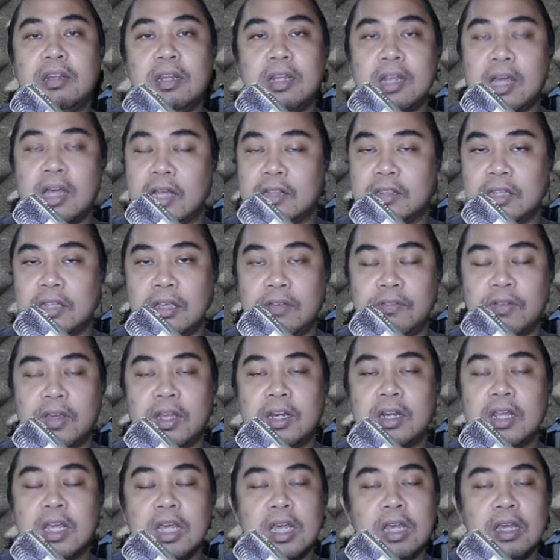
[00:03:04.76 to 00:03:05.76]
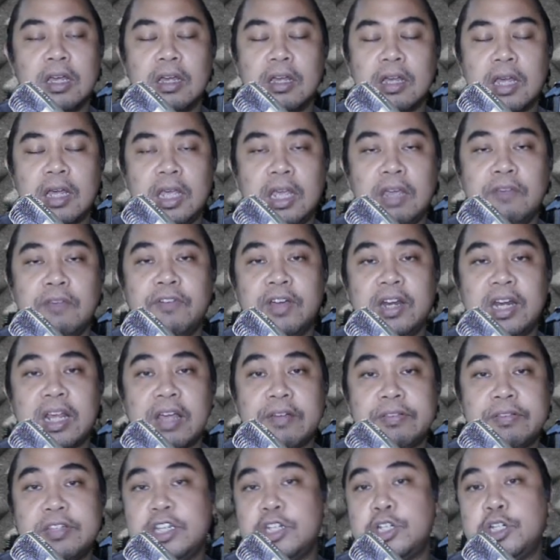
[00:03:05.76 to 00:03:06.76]
not even even
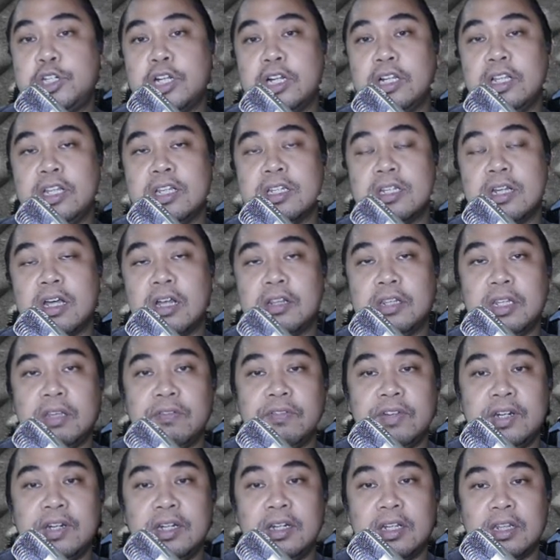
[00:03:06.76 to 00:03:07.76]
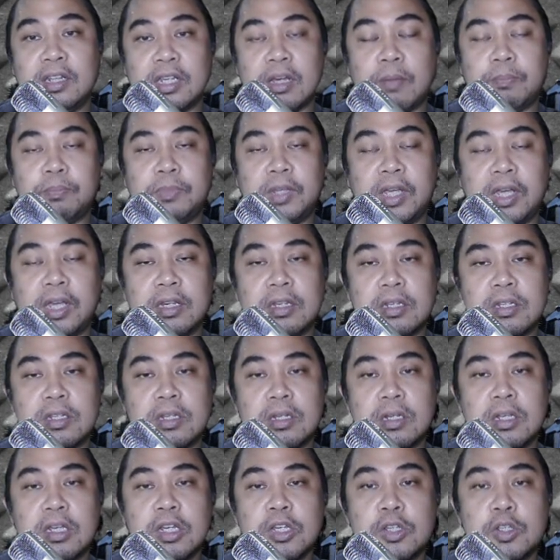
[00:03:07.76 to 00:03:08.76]
FC Shell is not even in the top ten.
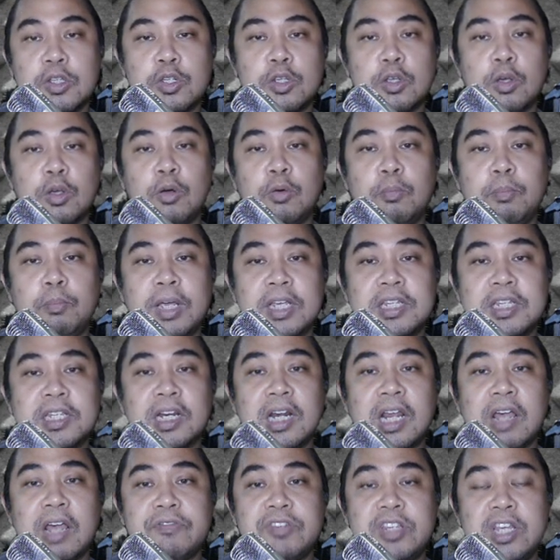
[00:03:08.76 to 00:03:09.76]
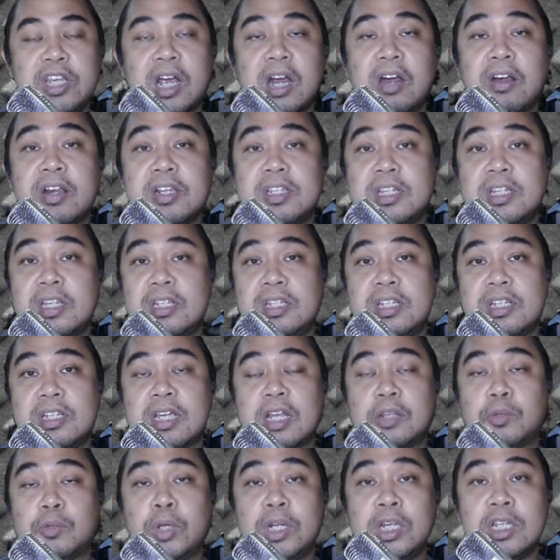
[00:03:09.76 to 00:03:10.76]
So basically, FC Iris is, is
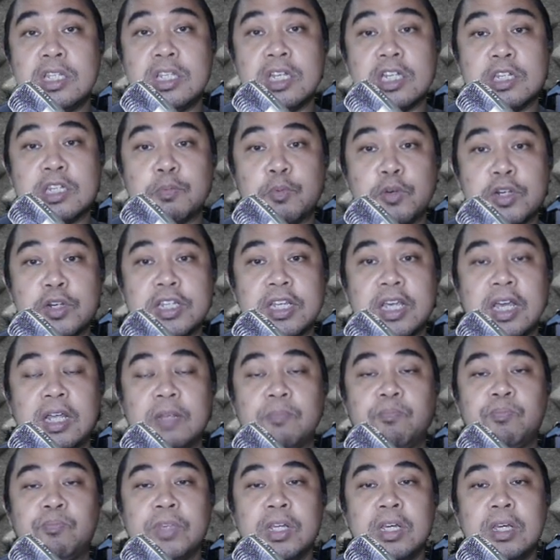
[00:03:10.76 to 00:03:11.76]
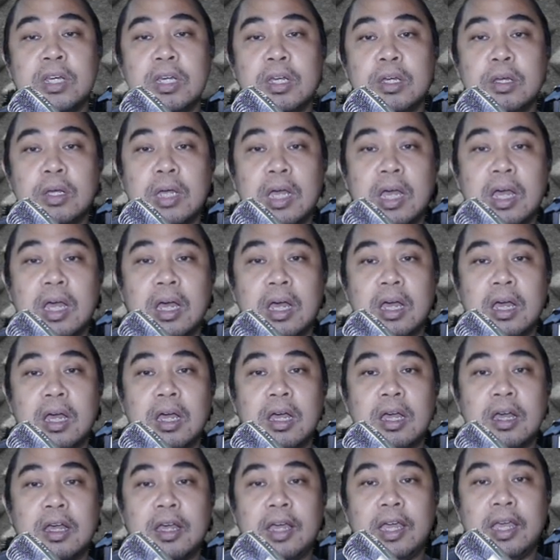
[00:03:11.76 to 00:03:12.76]
at 26%.
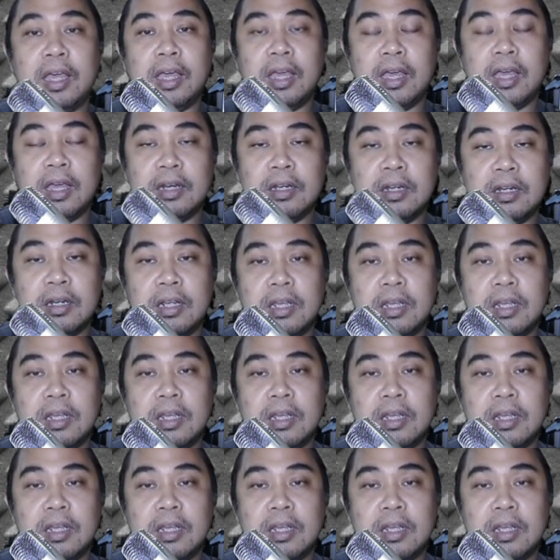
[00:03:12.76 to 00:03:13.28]
Uh, and